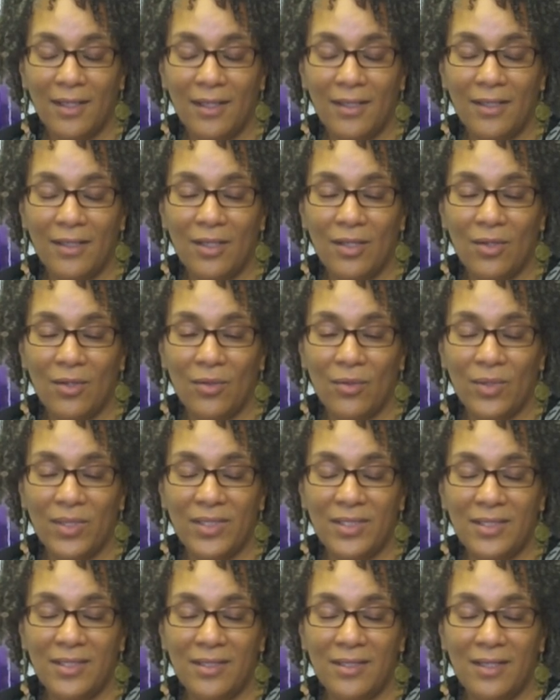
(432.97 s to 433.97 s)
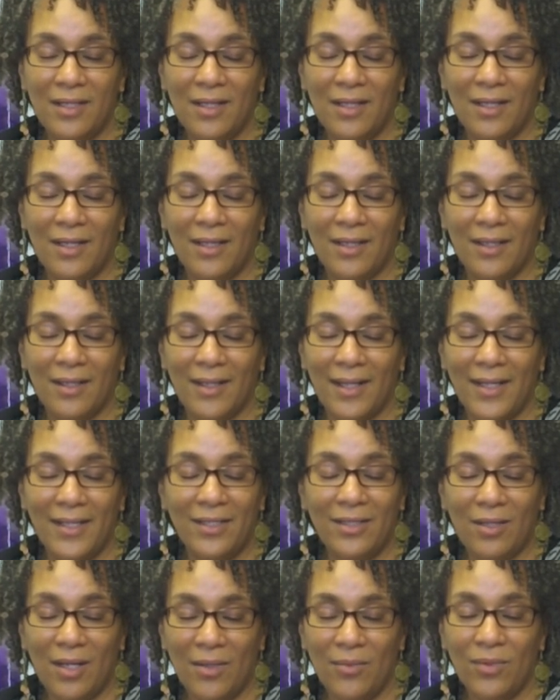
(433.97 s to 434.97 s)
you know, and I
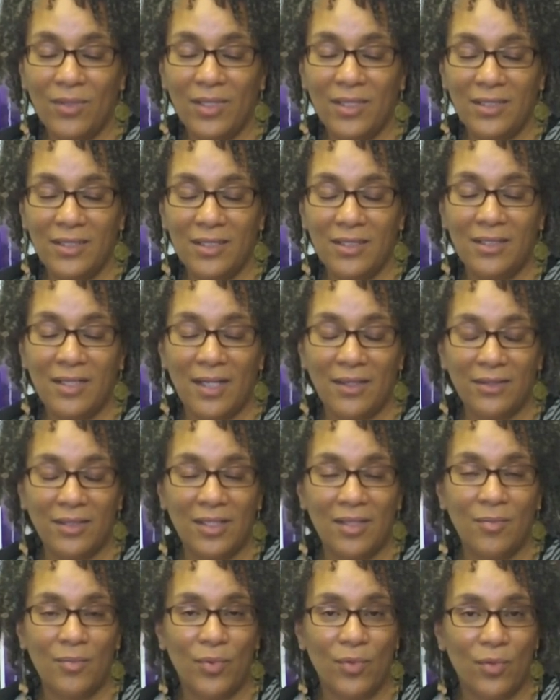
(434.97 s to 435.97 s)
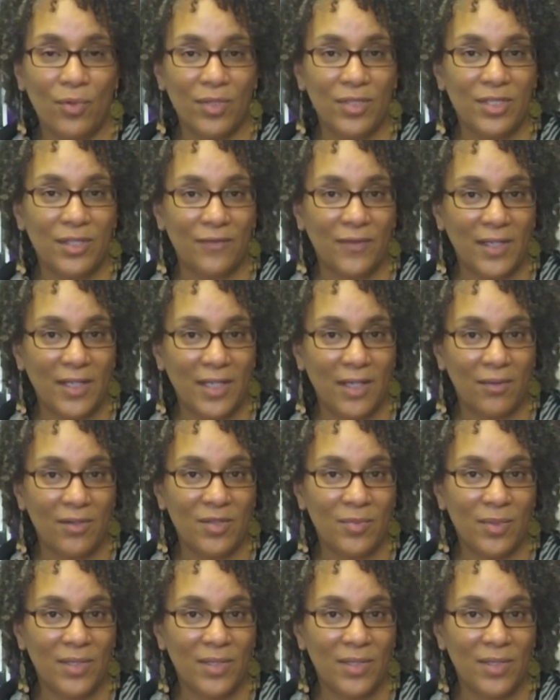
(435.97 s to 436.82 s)
really did doubt the importance of adherence,